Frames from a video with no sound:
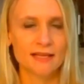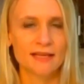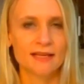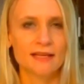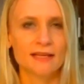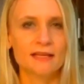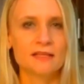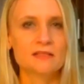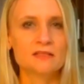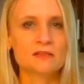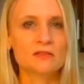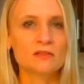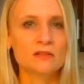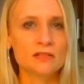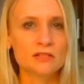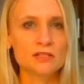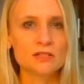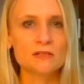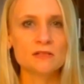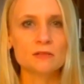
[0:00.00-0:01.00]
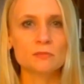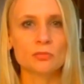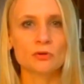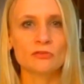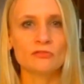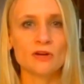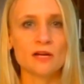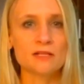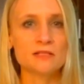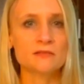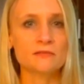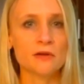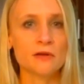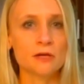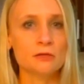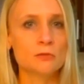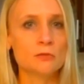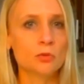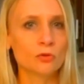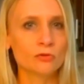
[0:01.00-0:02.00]
It's delicious and provides
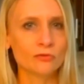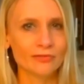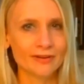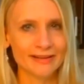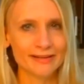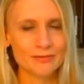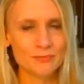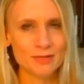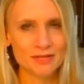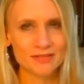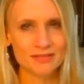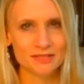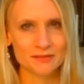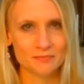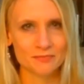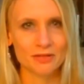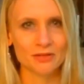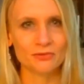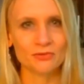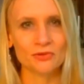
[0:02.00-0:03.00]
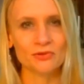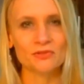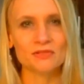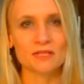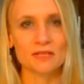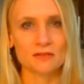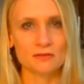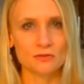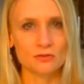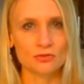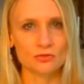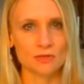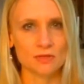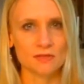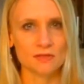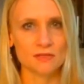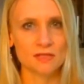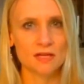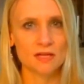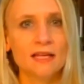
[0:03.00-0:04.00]
valuable vitamins, minerals, and
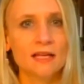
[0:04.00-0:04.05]
nutrients.